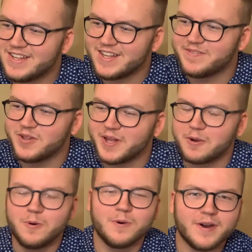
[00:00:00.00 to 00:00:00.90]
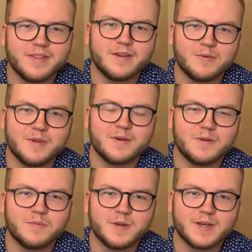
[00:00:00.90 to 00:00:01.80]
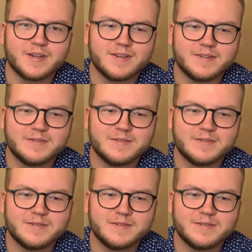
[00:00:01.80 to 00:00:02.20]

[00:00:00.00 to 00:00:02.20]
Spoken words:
If you like horror, I think it'd be a good pick.